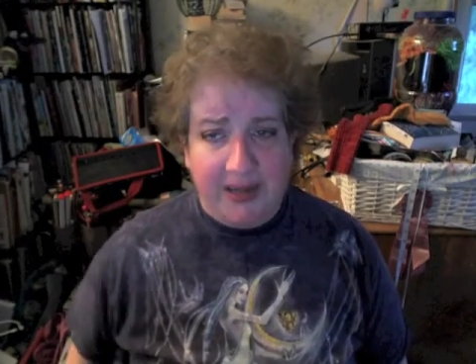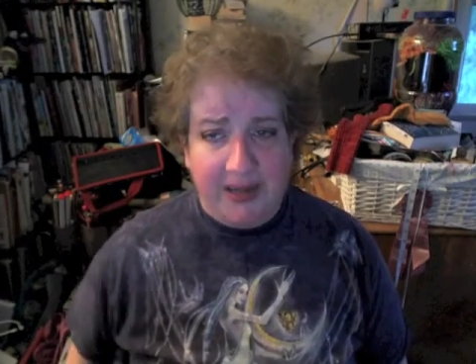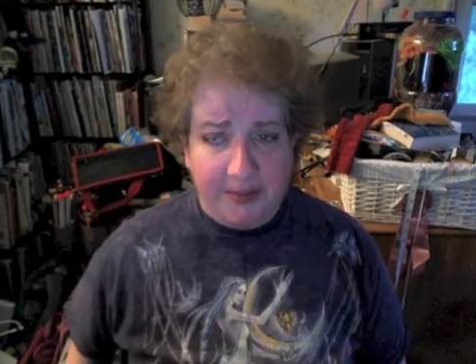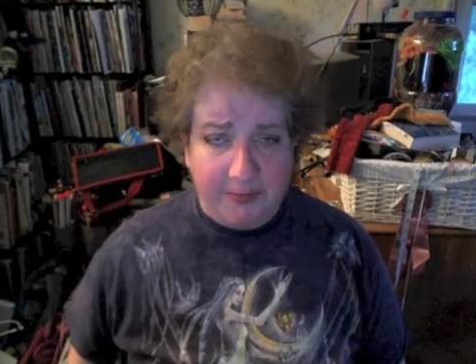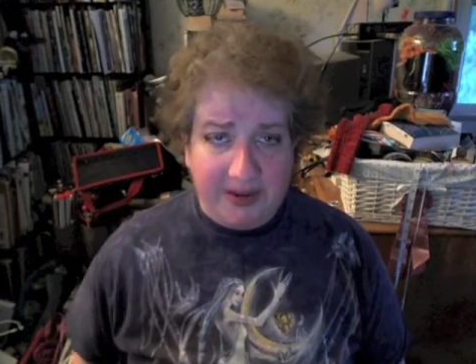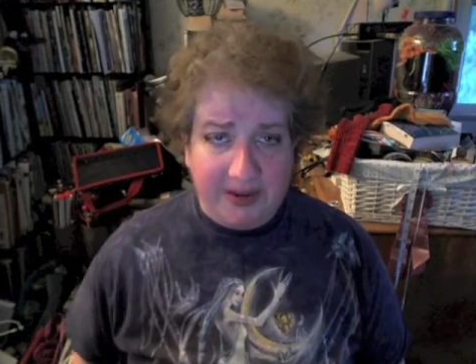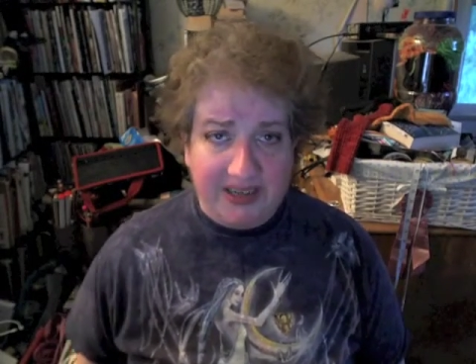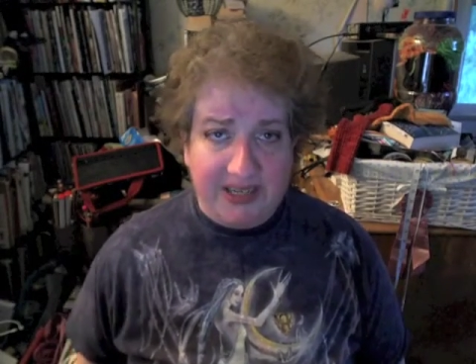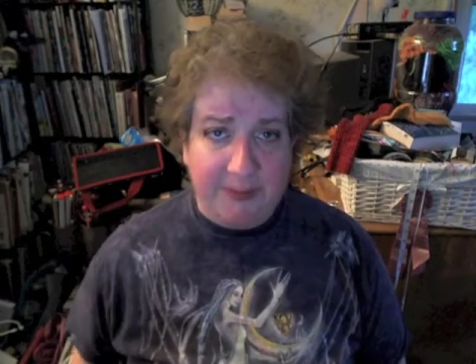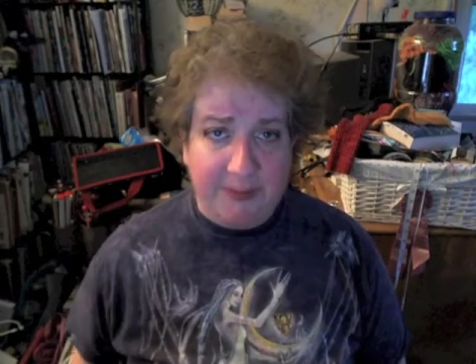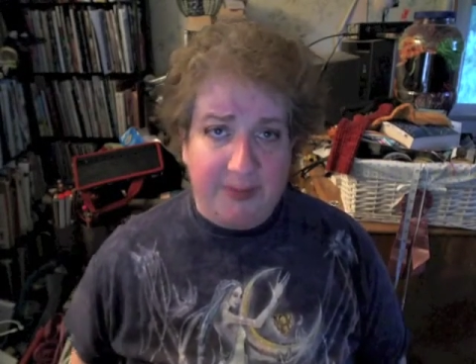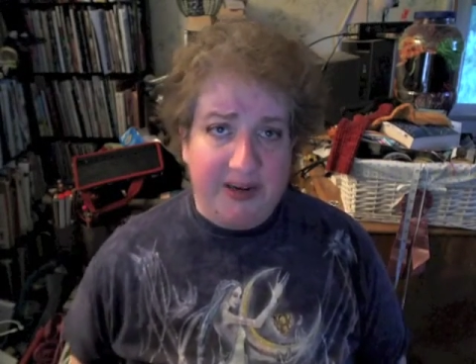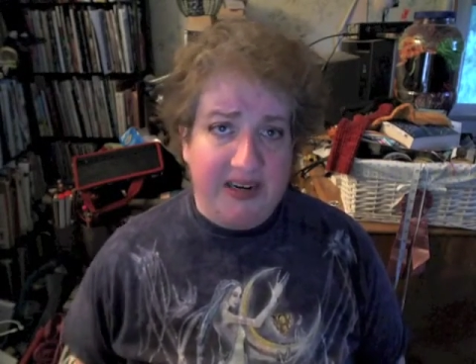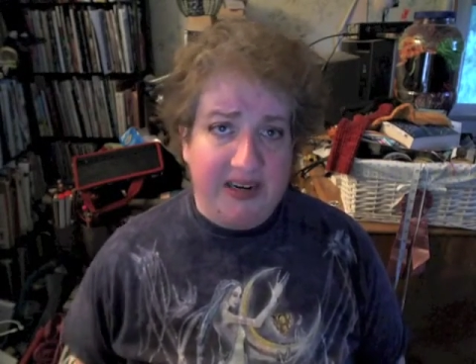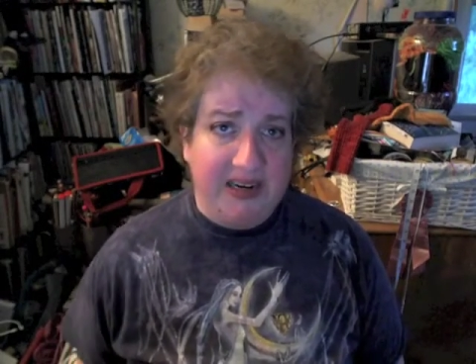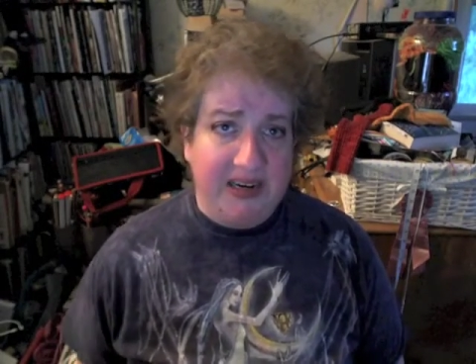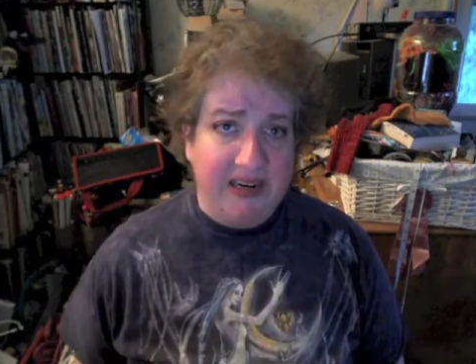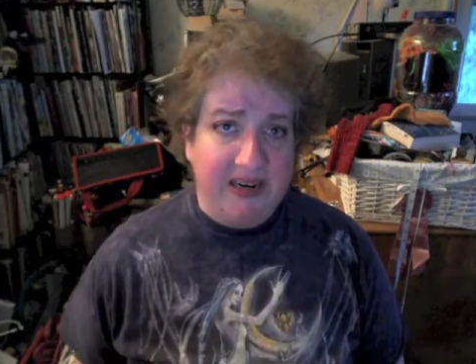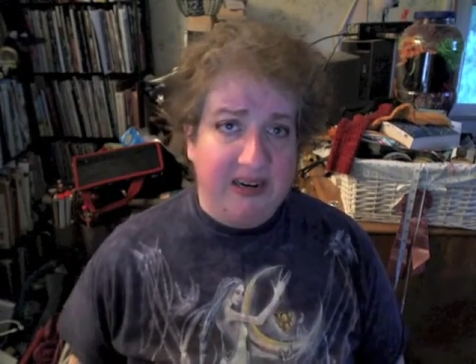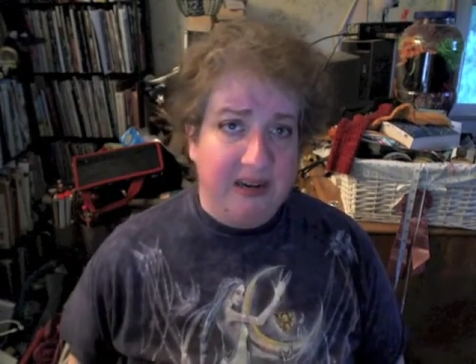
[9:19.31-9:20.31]
in my
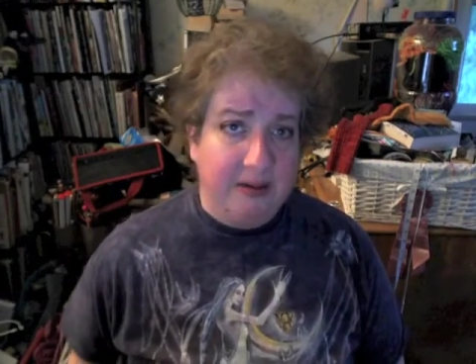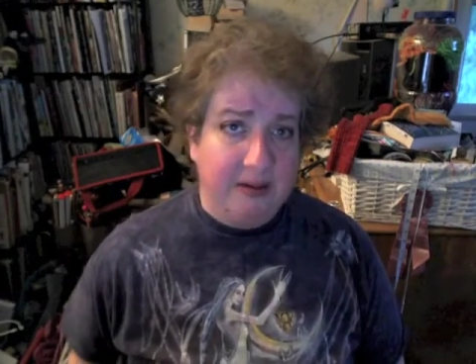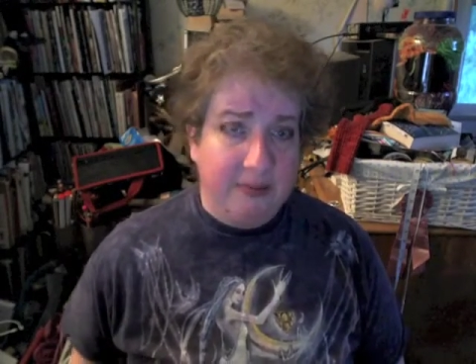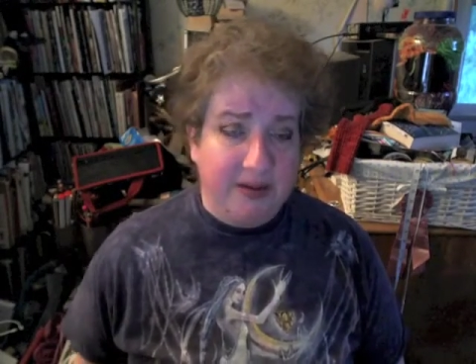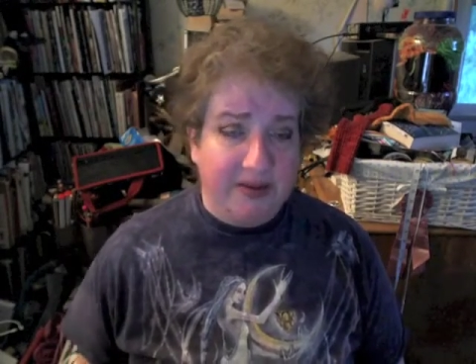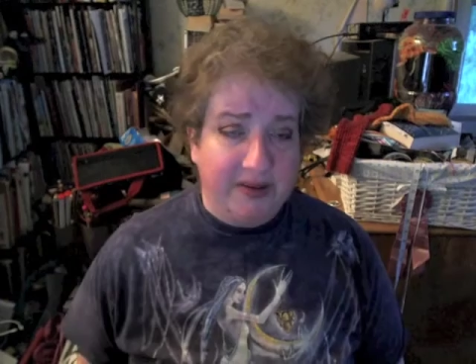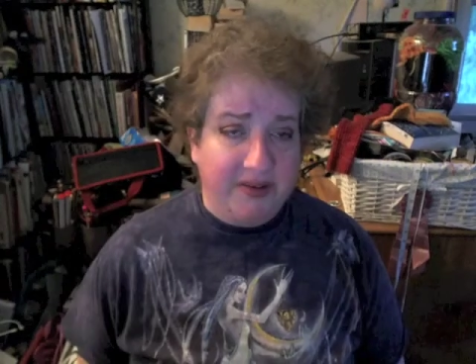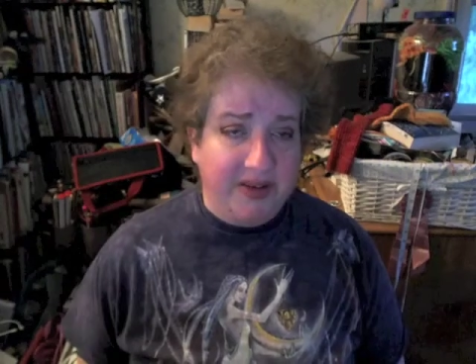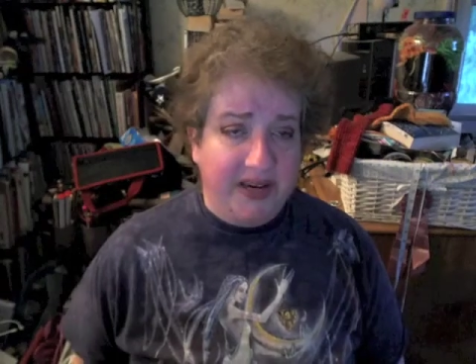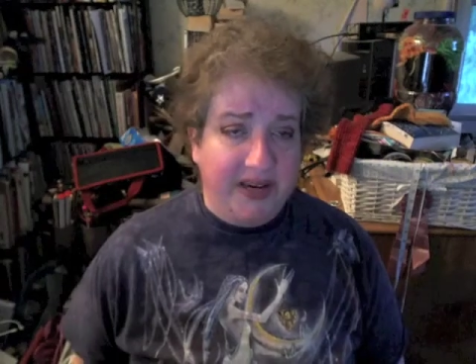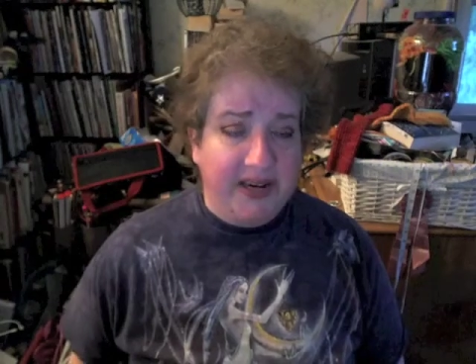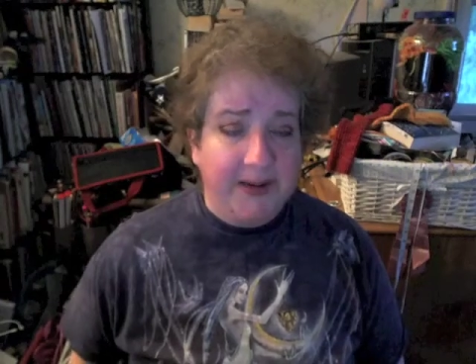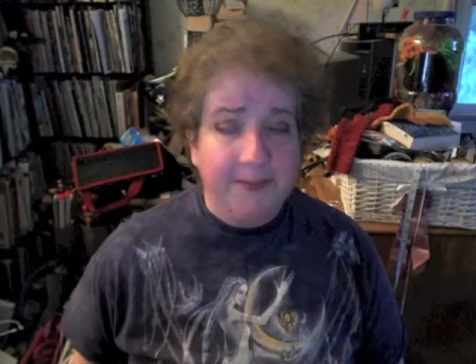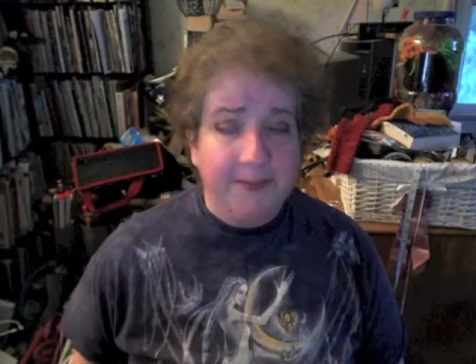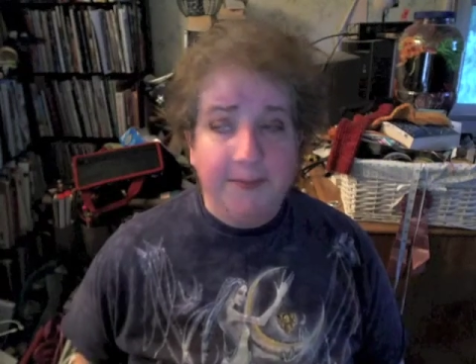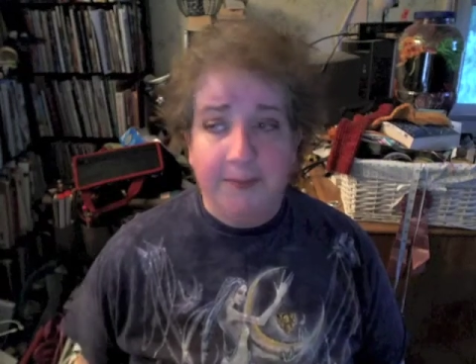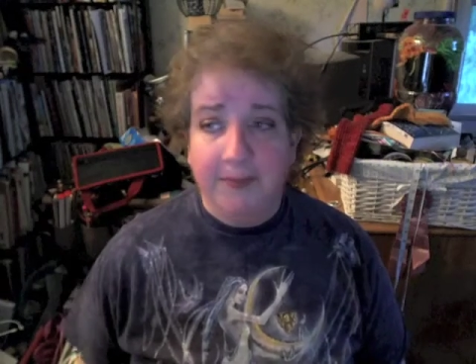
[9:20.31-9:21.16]
spinning ability.